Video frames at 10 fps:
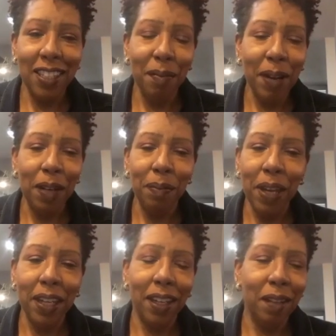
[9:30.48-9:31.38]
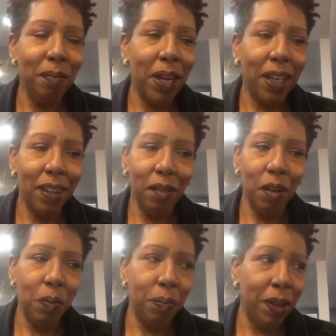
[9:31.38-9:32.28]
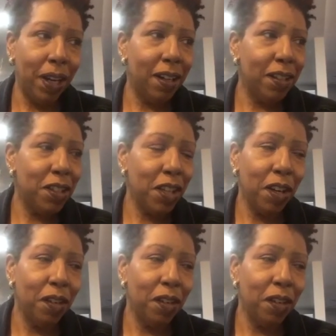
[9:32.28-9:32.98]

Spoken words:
somebody making their own beer. So